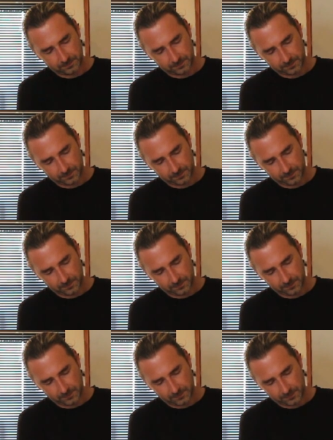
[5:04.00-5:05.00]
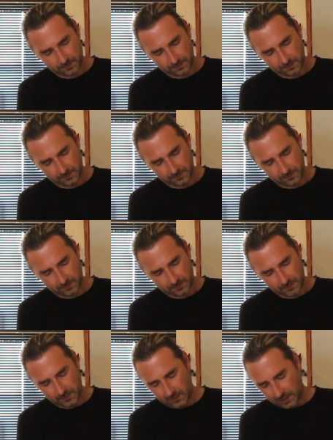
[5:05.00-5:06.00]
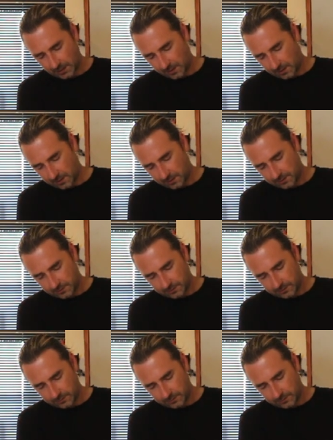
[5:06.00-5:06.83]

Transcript: No one is speaking in this clip.